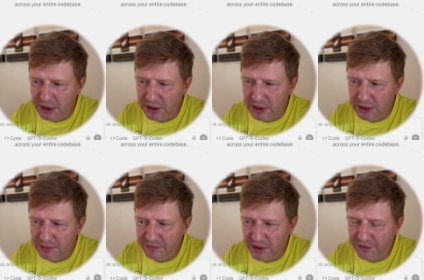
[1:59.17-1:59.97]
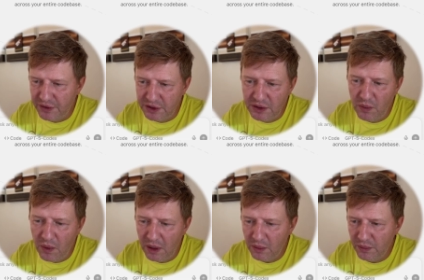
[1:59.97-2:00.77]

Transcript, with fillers: Uh, well, first of all,